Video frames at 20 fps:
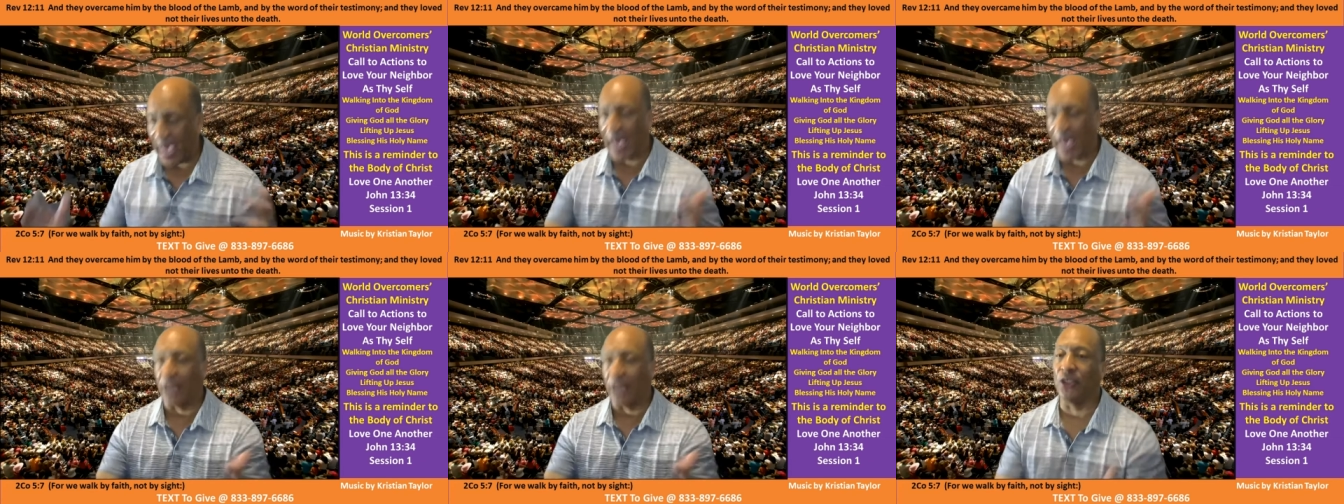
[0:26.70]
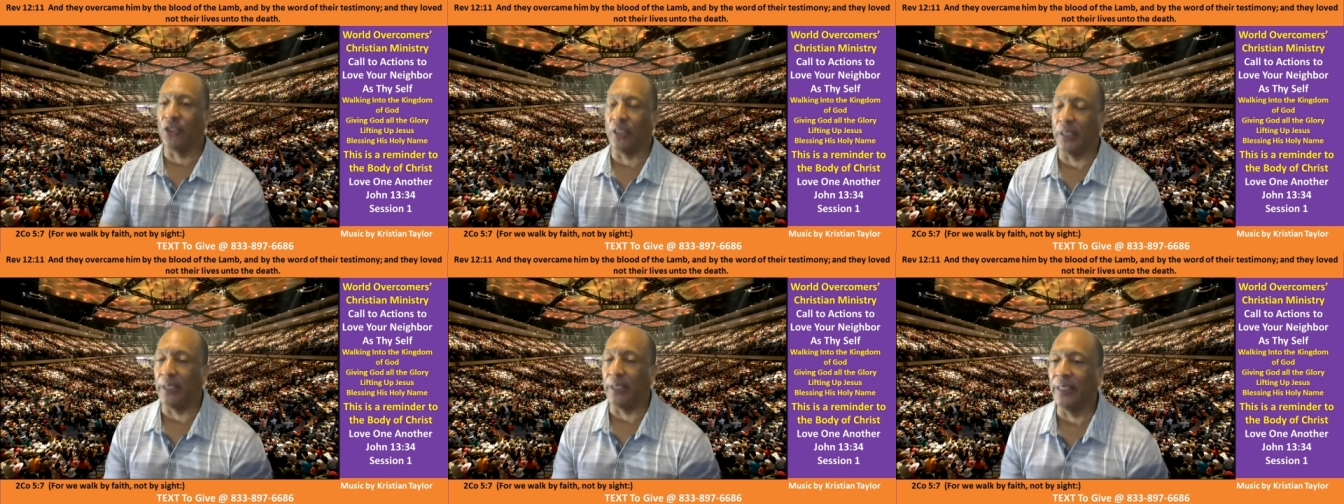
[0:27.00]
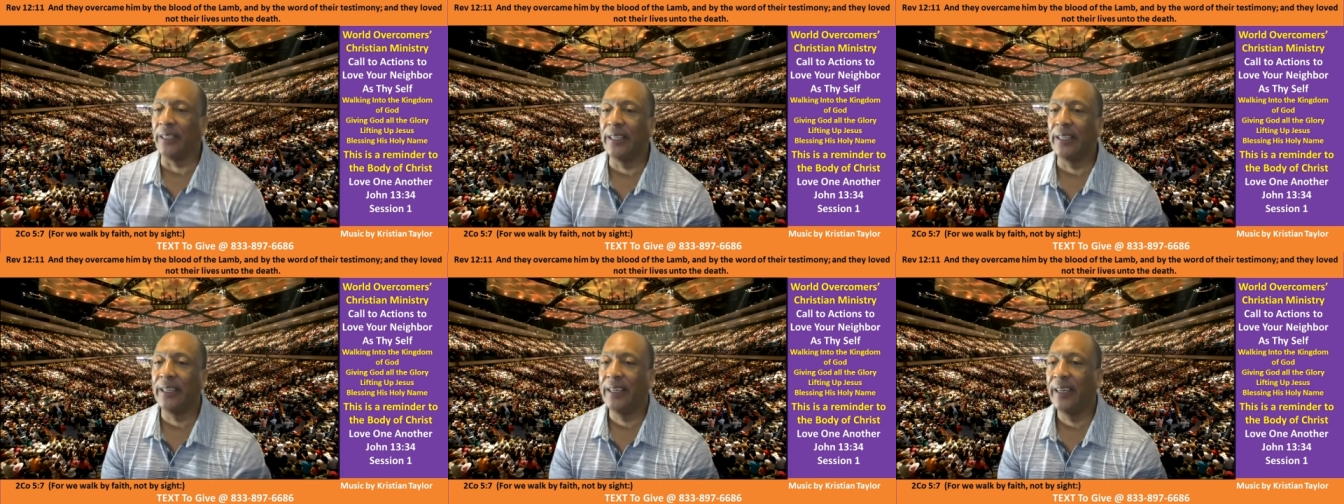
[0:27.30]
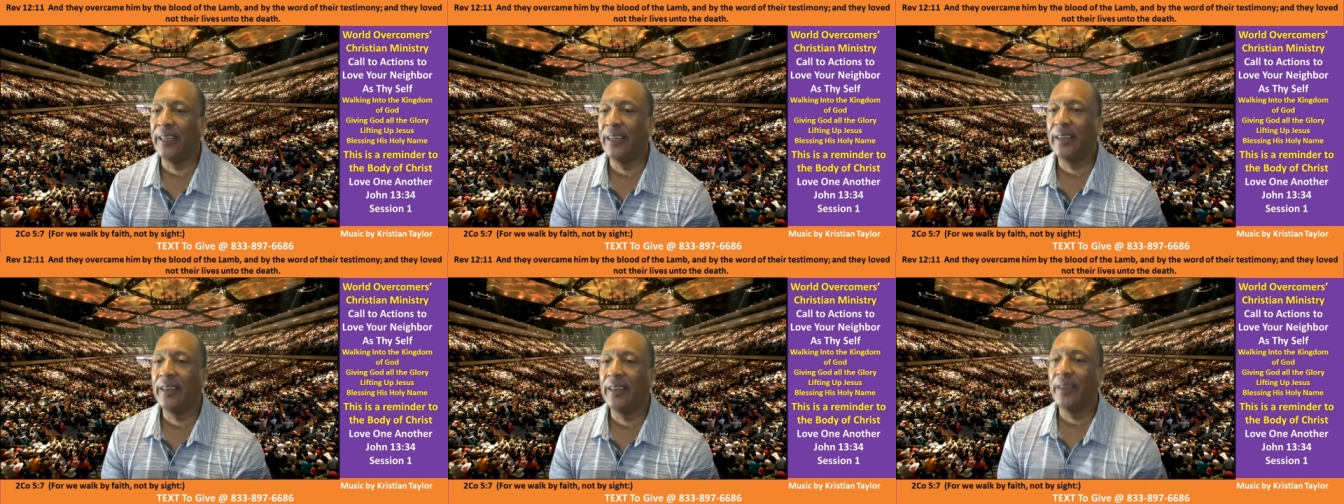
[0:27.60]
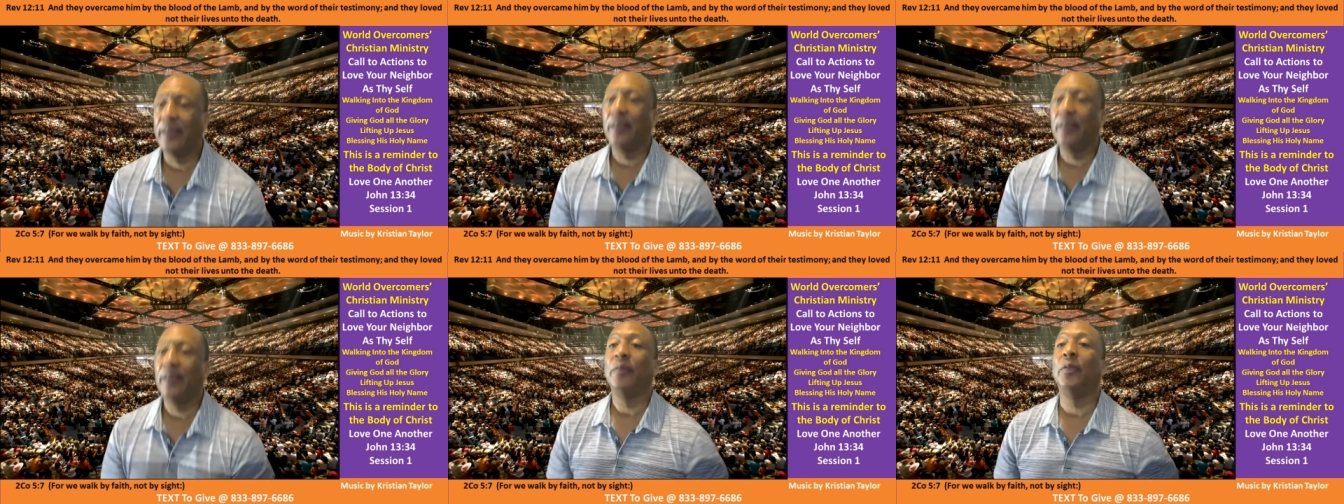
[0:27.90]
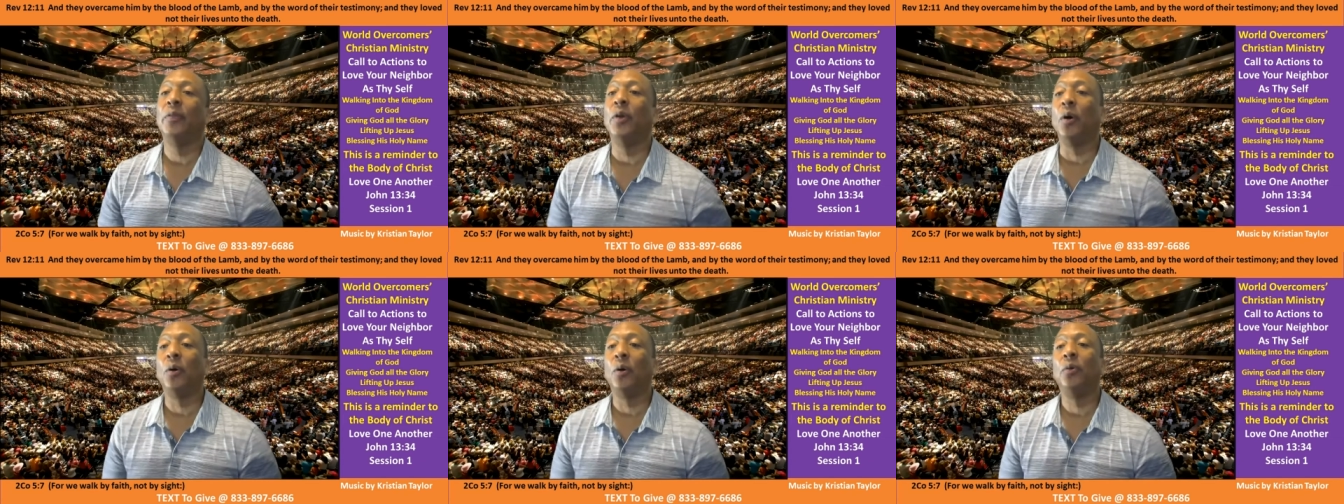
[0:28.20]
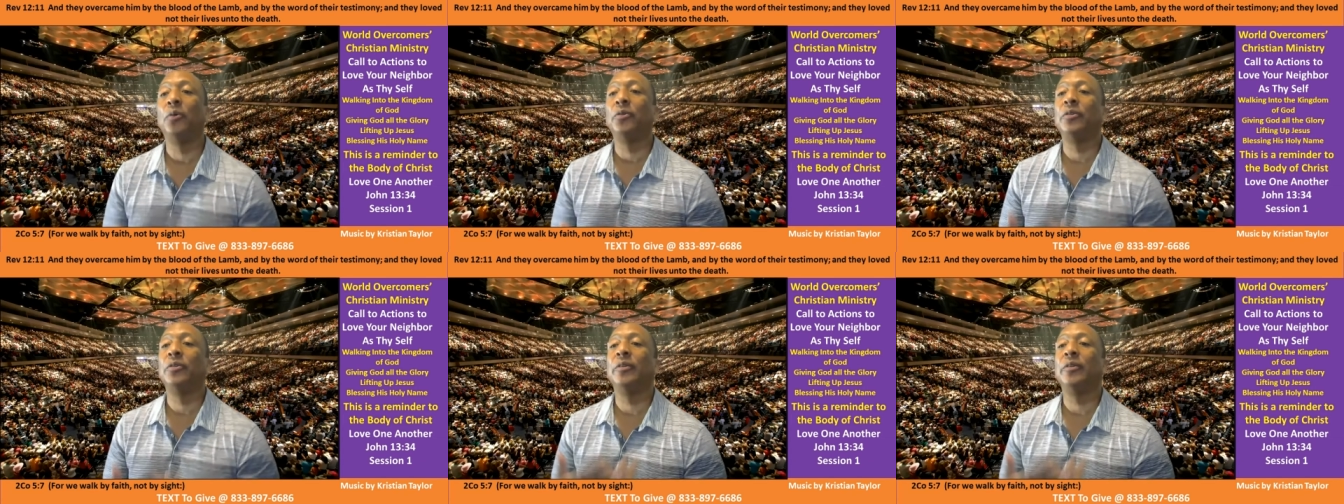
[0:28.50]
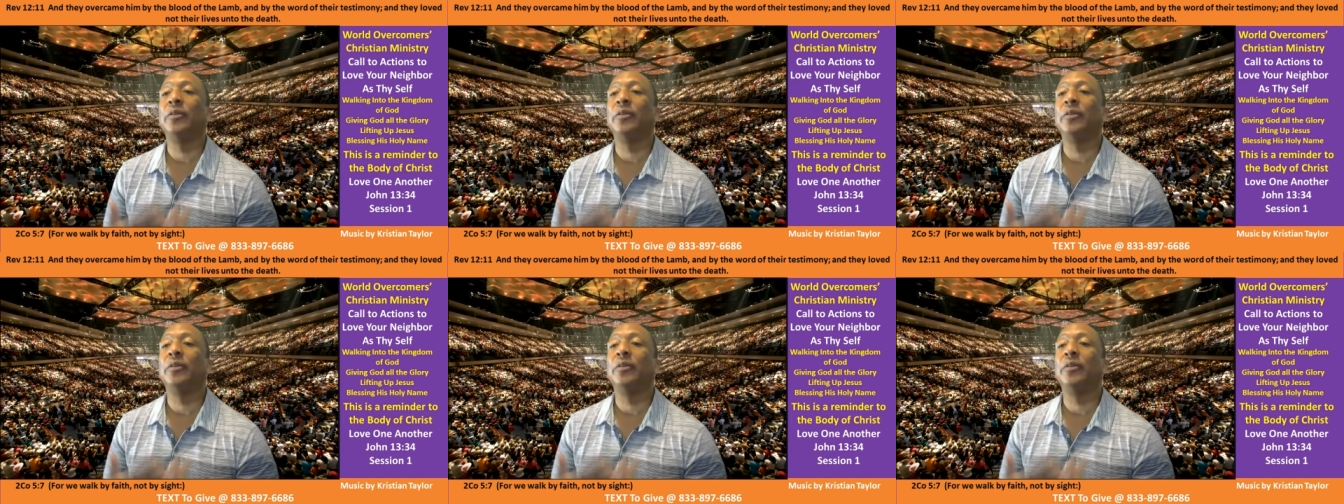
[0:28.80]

action those